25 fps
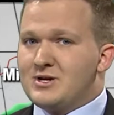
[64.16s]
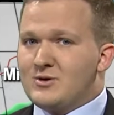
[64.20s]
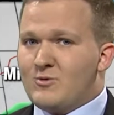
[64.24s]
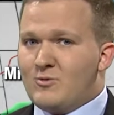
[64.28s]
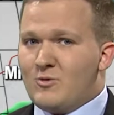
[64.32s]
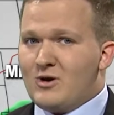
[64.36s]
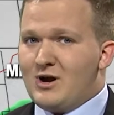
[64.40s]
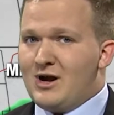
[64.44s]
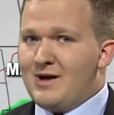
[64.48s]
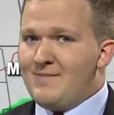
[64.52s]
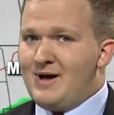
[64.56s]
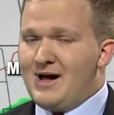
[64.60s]
to
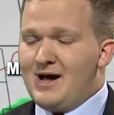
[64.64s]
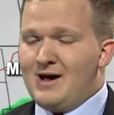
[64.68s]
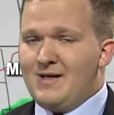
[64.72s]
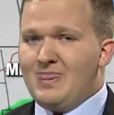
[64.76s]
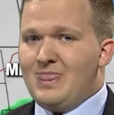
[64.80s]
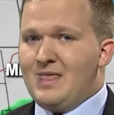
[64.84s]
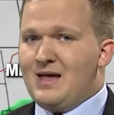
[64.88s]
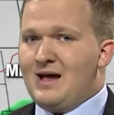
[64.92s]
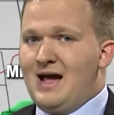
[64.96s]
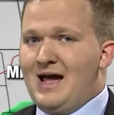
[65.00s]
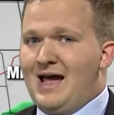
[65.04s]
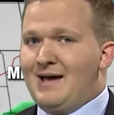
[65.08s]
worry
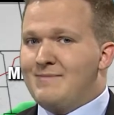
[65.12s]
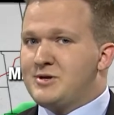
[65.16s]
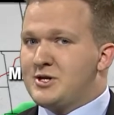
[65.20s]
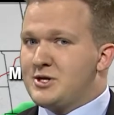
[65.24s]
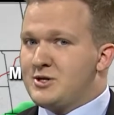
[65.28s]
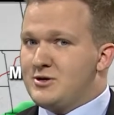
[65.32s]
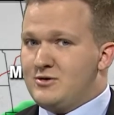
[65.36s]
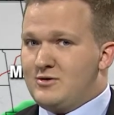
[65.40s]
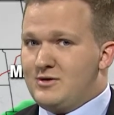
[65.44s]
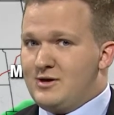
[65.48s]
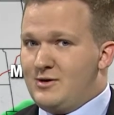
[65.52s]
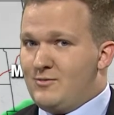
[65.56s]
about.
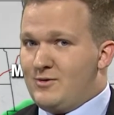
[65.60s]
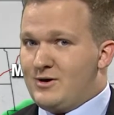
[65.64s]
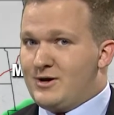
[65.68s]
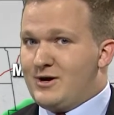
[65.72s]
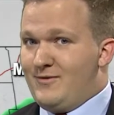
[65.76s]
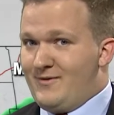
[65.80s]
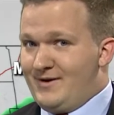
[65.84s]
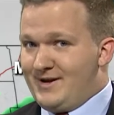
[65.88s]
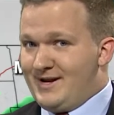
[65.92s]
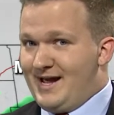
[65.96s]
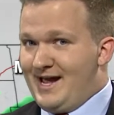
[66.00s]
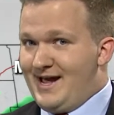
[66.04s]
Absolutely, we're
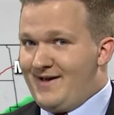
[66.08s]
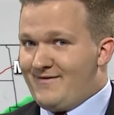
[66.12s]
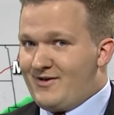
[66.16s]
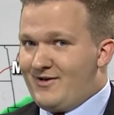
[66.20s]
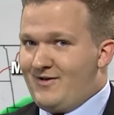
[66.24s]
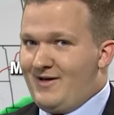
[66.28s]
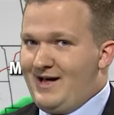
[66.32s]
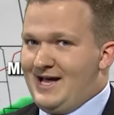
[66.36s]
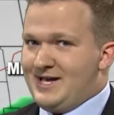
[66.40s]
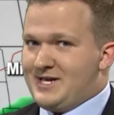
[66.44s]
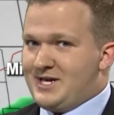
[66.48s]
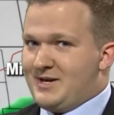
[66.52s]
going to have
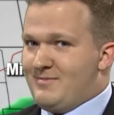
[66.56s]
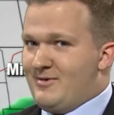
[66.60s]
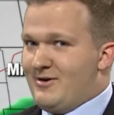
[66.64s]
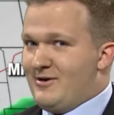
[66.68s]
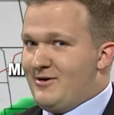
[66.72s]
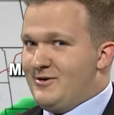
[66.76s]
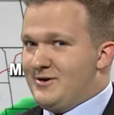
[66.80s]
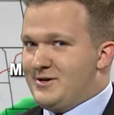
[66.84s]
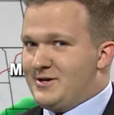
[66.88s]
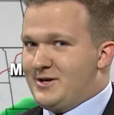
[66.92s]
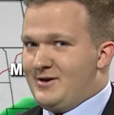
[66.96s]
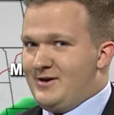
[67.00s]
class
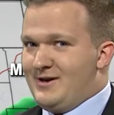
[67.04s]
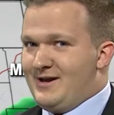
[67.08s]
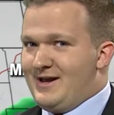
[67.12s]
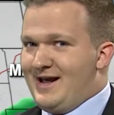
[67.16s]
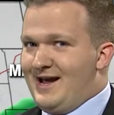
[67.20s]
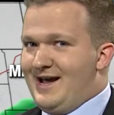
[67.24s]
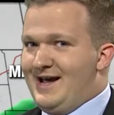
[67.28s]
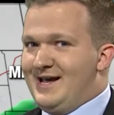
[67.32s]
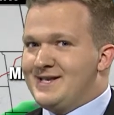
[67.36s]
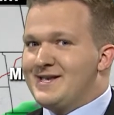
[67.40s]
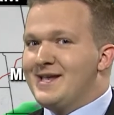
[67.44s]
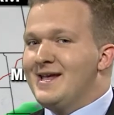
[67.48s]
tomorrow, so you
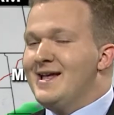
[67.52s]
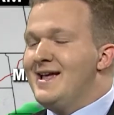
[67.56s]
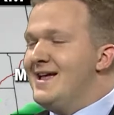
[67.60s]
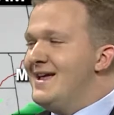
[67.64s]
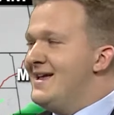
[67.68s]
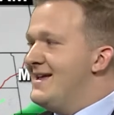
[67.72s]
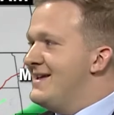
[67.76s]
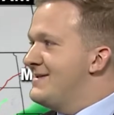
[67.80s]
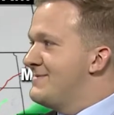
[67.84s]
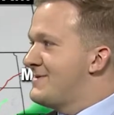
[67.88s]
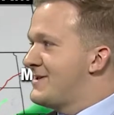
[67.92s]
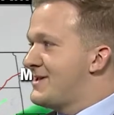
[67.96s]
guys,
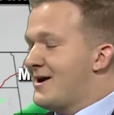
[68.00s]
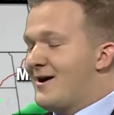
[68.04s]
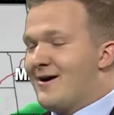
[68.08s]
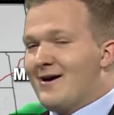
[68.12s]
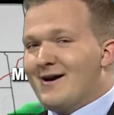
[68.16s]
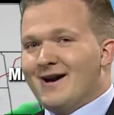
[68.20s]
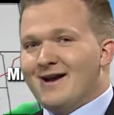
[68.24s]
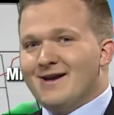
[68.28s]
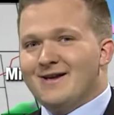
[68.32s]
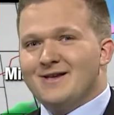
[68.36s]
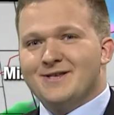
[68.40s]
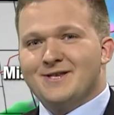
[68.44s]
I'm
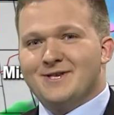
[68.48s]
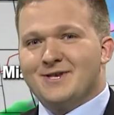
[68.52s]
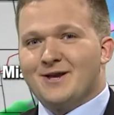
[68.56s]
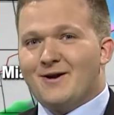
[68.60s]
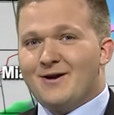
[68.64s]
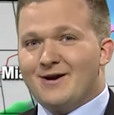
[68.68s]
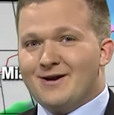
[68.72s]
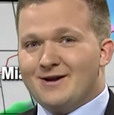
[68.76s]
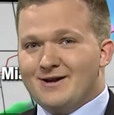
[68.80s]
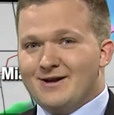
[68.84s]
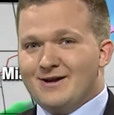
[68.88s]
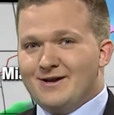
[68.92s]
sorry.
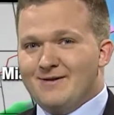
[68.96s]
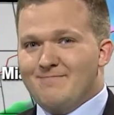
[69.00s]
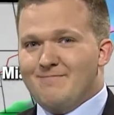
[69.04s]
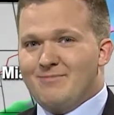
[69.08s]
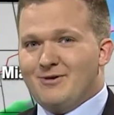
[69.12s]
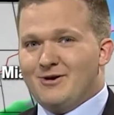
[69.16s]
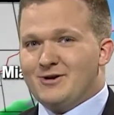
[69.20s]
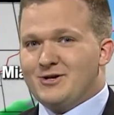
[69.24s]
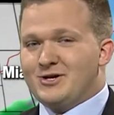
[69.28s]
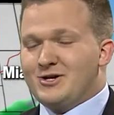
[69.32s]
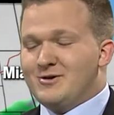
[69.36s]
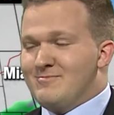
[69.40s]
Sorry to
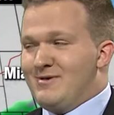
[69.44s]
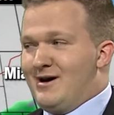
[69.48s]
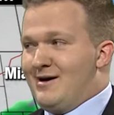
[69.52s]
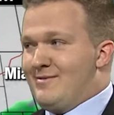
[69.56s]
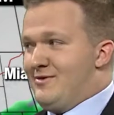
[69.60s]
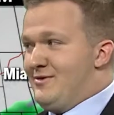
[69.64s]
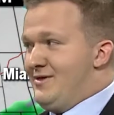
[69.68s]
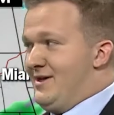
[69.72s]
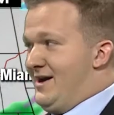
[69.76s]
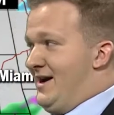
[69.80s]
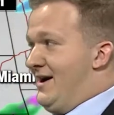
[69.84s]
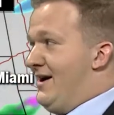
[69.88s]
burst your
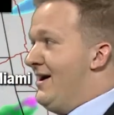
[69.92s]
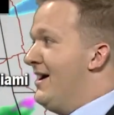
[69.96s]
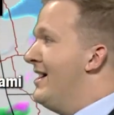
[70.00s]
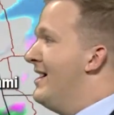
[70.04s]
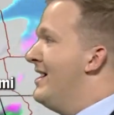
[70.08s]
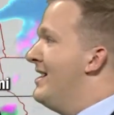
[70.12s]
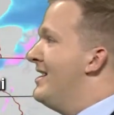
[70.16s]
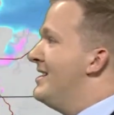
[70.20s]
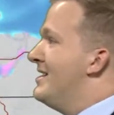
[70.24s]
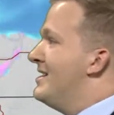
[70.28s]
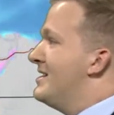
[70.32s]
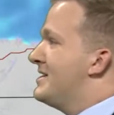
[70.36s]
bubble there.
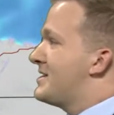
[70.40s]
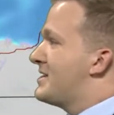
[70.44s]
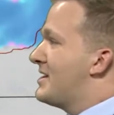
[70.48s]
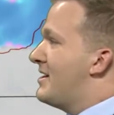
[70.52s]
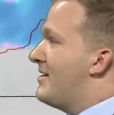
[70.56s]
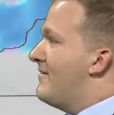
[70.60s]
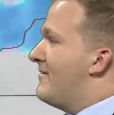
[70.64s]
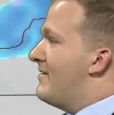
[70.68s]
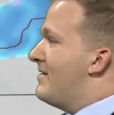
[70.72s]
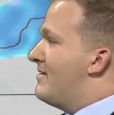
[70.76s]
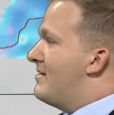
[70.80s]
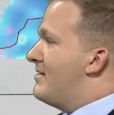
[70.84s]

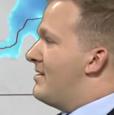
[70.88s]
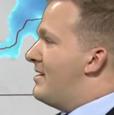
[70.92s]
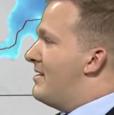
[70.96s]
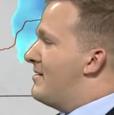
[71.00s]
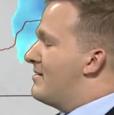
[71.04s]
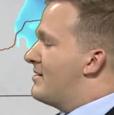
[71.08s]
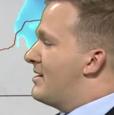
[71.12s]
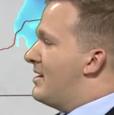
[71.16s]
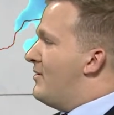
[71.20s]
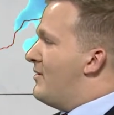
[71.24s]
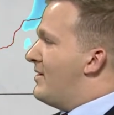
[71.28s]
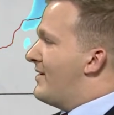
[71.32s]
So,
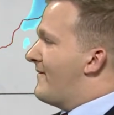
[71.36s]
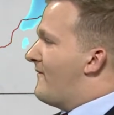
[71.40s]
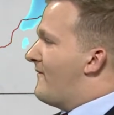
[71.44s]
going